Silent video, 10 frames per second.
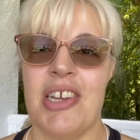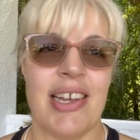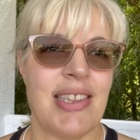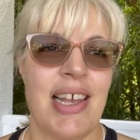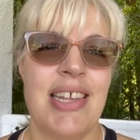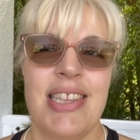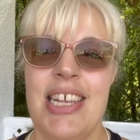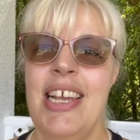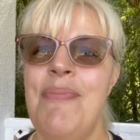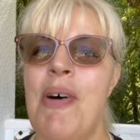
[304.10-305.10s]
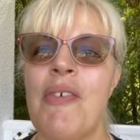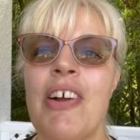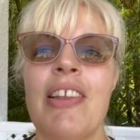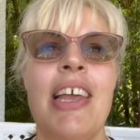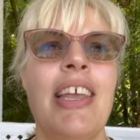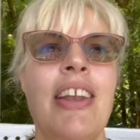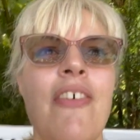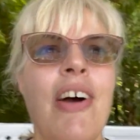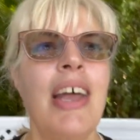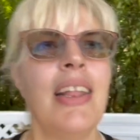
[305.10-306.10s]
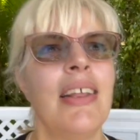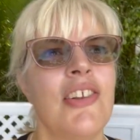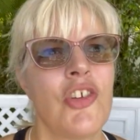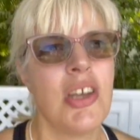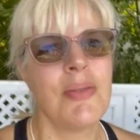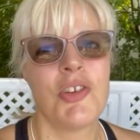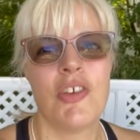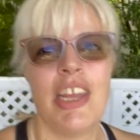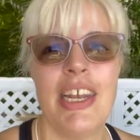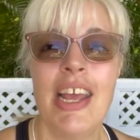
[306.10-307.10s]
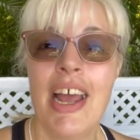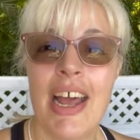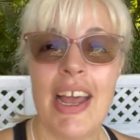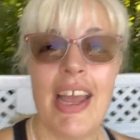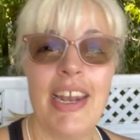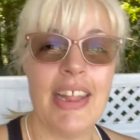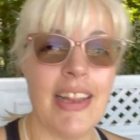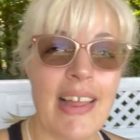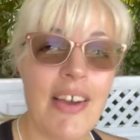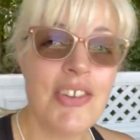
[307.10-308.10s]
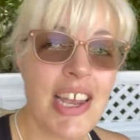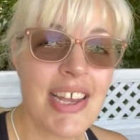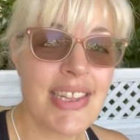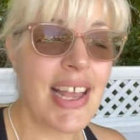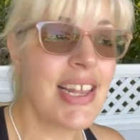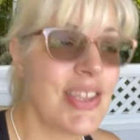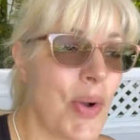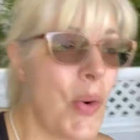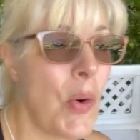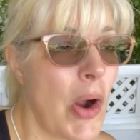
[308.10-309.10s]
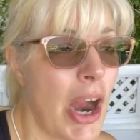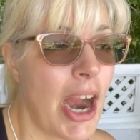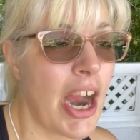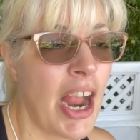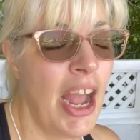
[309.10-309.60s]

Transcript: access. But we were like, you know what? Choice between hitting the lounge access or